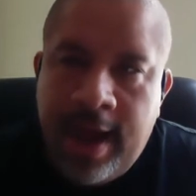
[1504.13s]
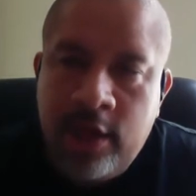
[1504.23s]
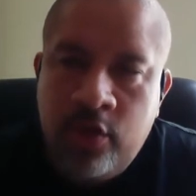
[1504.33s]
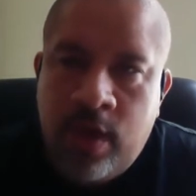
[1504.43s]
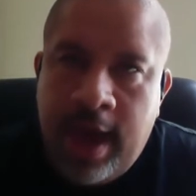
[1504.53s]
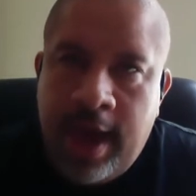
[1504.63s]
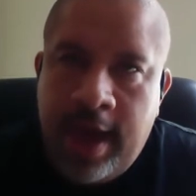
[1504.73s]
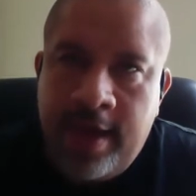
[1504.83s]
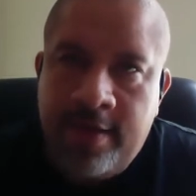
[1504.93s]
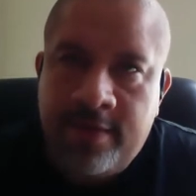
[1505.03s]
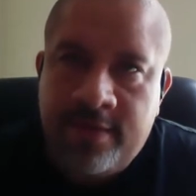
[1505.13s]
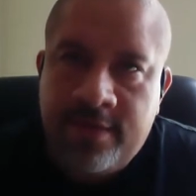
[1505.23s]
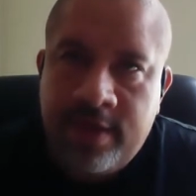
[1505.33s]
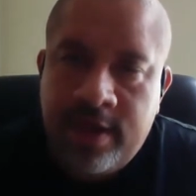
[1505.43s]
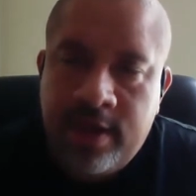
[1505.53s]
you have
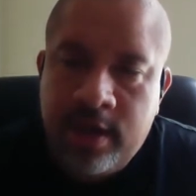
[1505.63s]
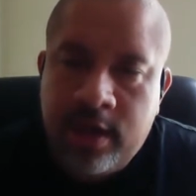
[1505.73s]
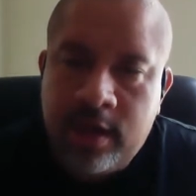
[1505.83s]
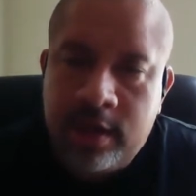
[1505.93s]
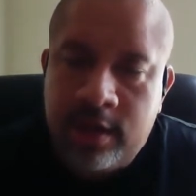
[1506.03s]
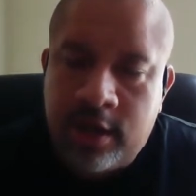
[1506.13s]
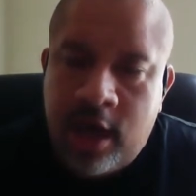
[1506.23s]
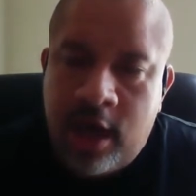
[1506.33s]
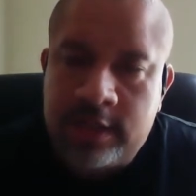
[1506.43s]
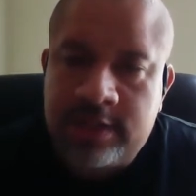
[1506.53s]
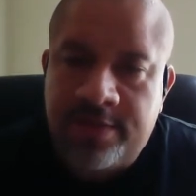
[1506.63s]
the cost